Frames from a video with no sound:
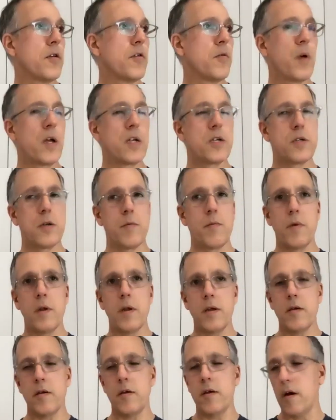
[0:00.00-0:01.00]

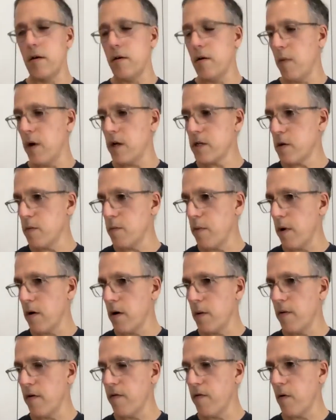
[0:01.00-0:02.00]
mentioned
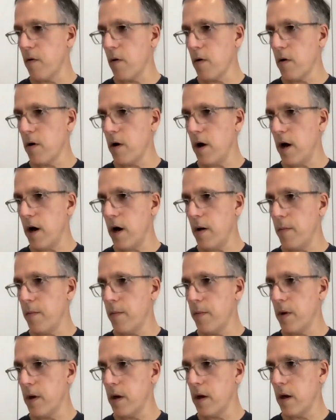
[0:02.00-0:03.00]
Barry before, and
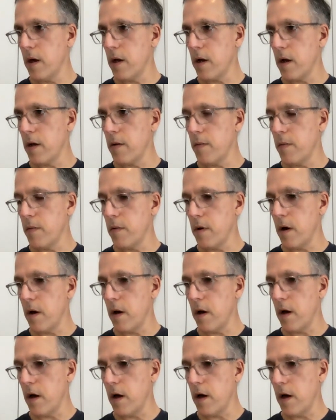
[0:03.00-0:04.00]
I,
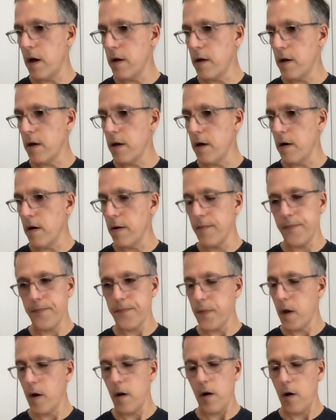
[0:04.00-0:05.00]
you know,
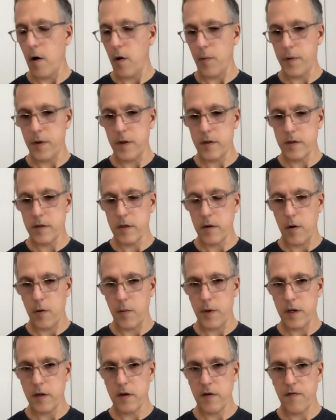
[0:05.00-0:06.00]
hope he's
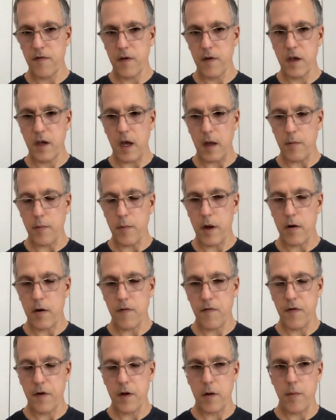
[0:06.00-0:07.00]
getting better
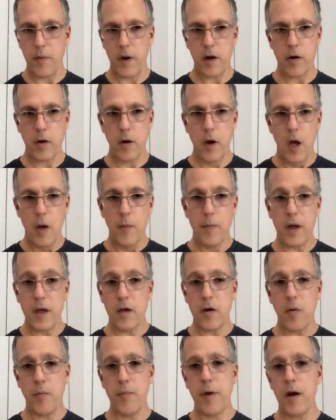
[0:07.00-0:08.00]
and feeling better, but, you
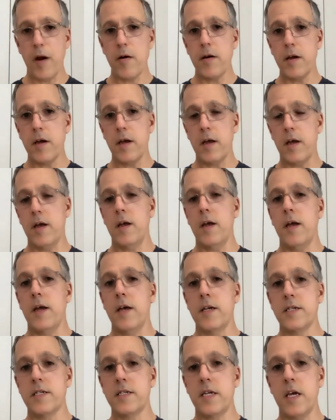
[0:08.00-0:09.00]
know, Barry,
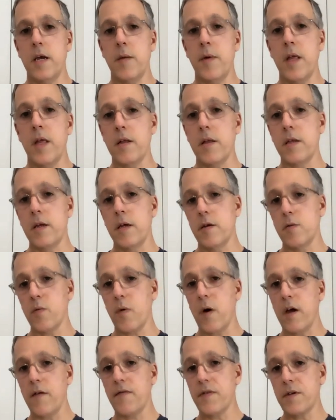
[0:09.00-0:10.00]
his team, and then his
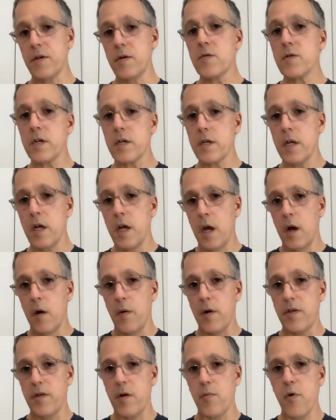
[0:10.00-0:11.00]
wife, Susan,
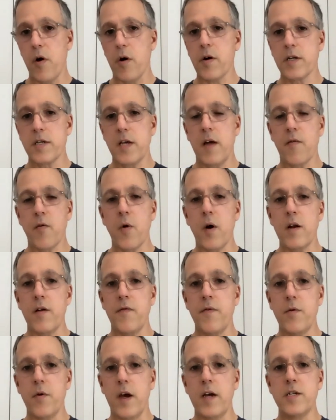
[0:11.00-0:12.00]
but their brokers, they have quite a
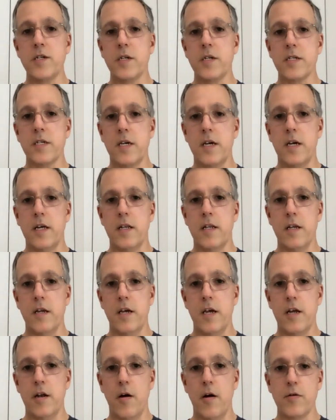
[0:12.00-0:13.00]
few agents in
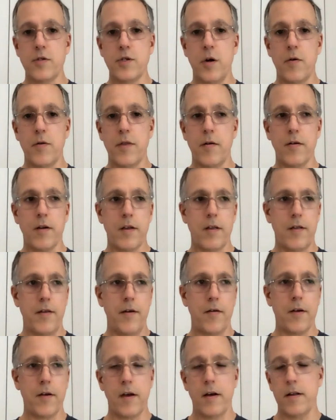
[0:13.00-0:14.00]
Ojo, and
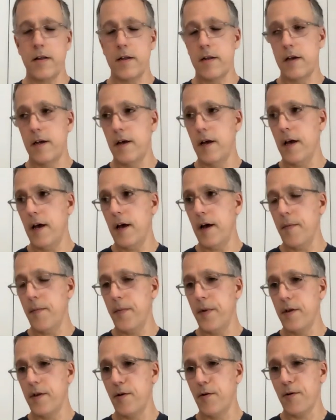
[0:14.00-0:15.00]
they're killing
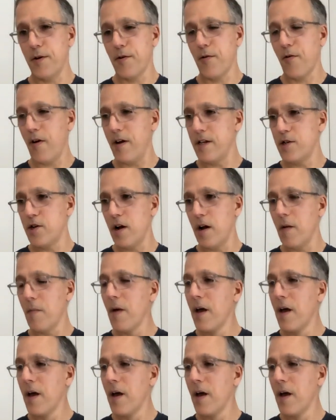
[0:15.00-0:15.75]
it, doing a great job.